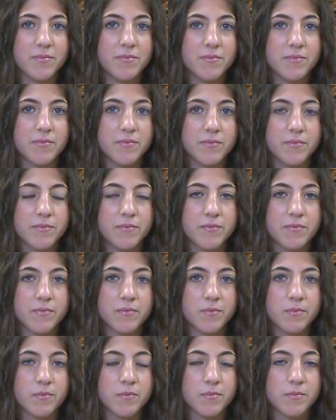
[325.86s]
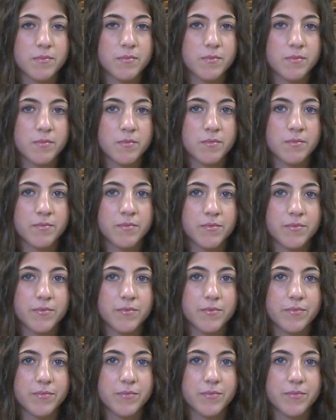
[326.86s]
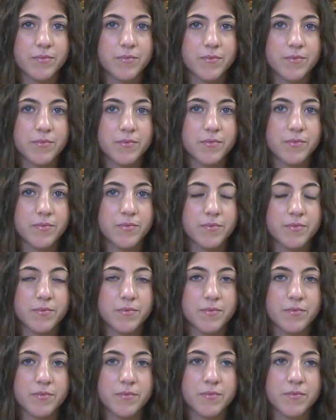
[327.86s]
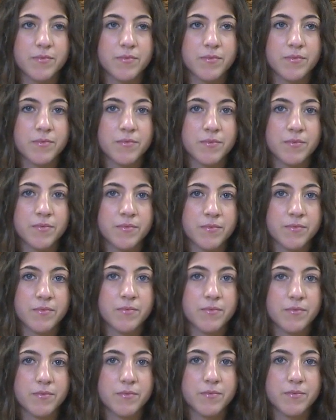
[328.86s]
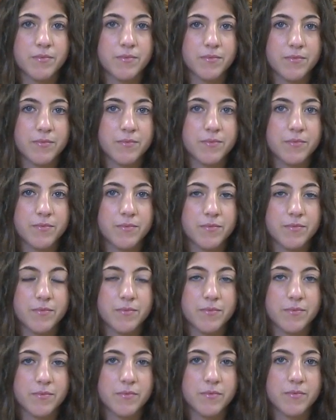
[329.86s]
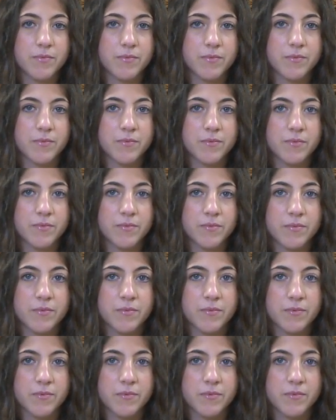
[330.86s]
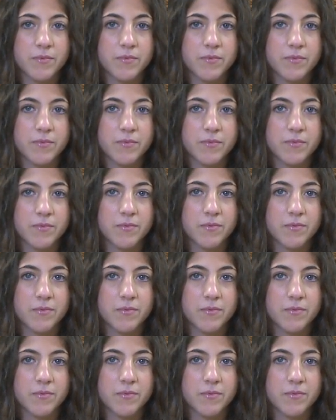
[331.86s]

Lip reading: The person shown says nothing.